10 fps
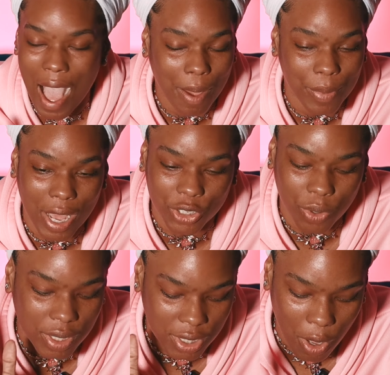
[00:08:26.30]
I'm not
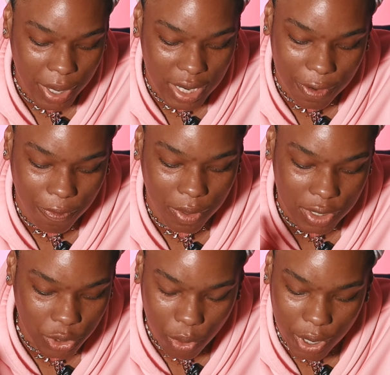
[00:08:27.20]
sure. It's so many different
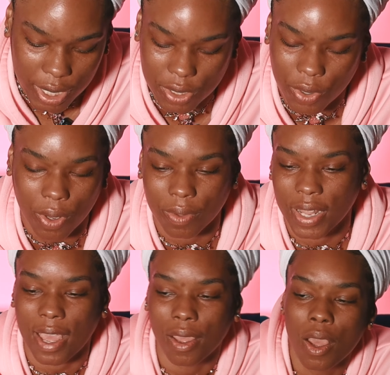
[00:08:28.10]
stories, you know,
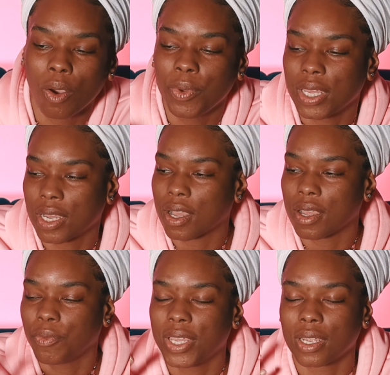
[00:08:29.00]
that we could
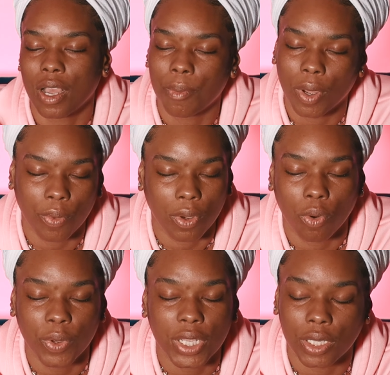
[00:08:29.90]
we could come up with,
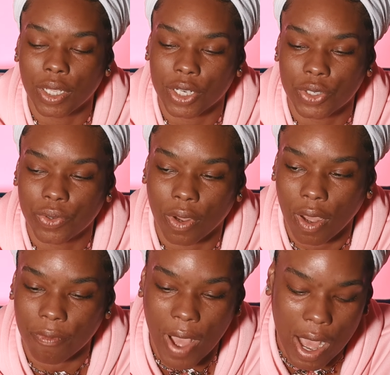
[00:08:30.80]
or we can look into,
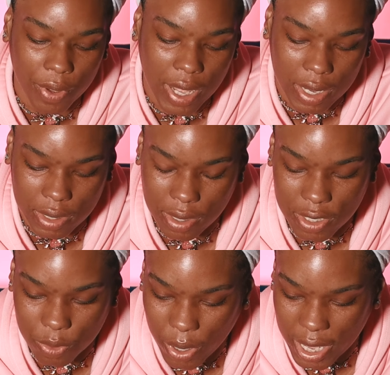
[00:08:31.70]
of how we got to
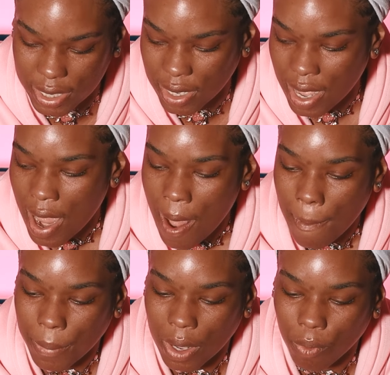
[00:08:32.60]
this place.
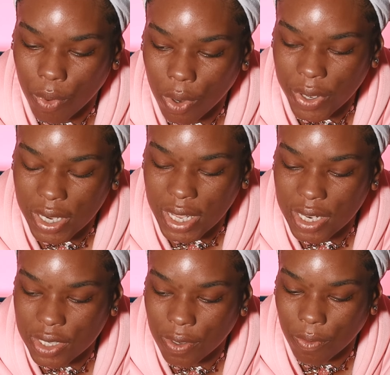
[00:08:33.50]
But what we
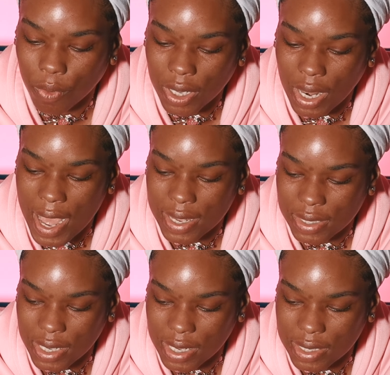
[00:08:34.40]
need to
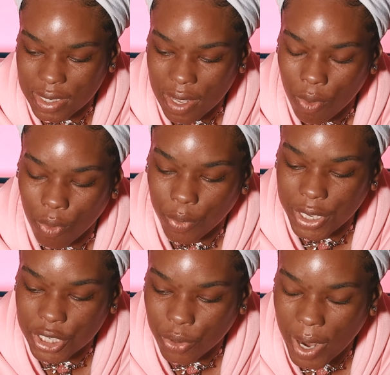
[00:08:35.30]
realize is when
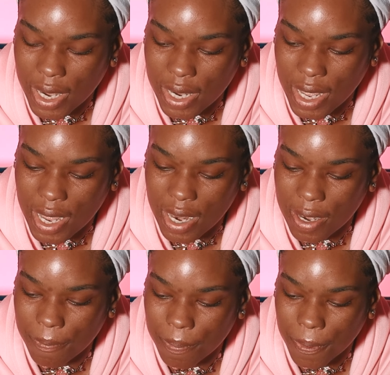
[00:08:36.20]
we traded in